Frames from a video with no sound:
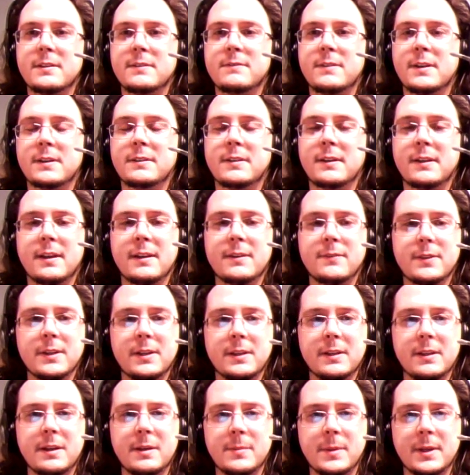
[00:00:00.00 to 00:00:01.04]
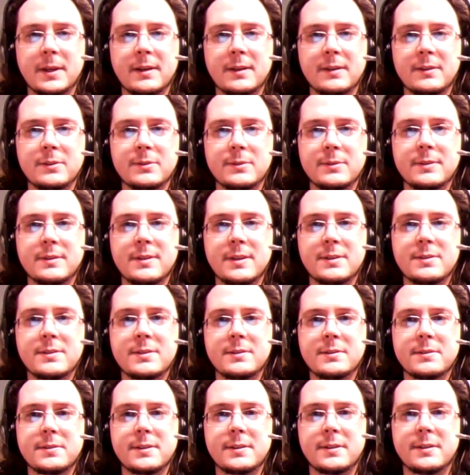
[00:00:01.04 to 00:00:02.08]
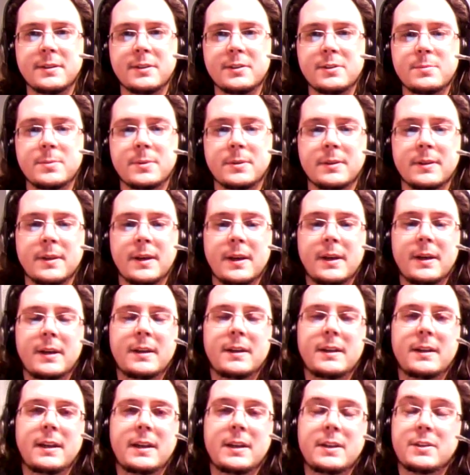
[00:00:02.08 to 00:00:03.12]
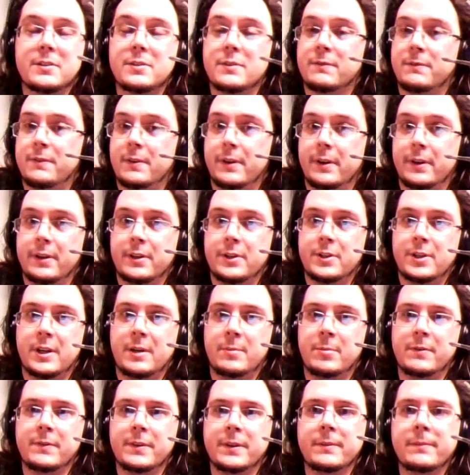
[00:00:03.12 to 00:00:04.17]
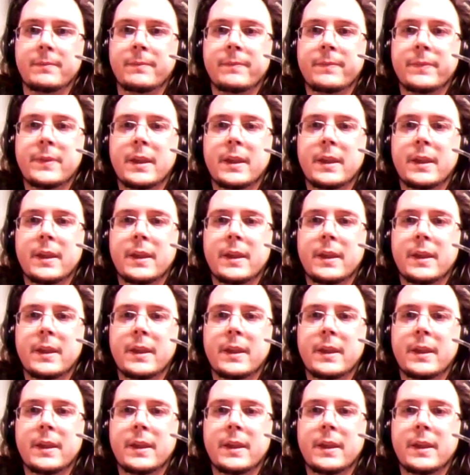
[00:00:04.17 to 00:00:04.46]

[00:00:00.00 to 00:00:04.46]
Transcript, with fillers: In fact, I can't even think of the name of that guy who does the songs, but he does a very good job of it.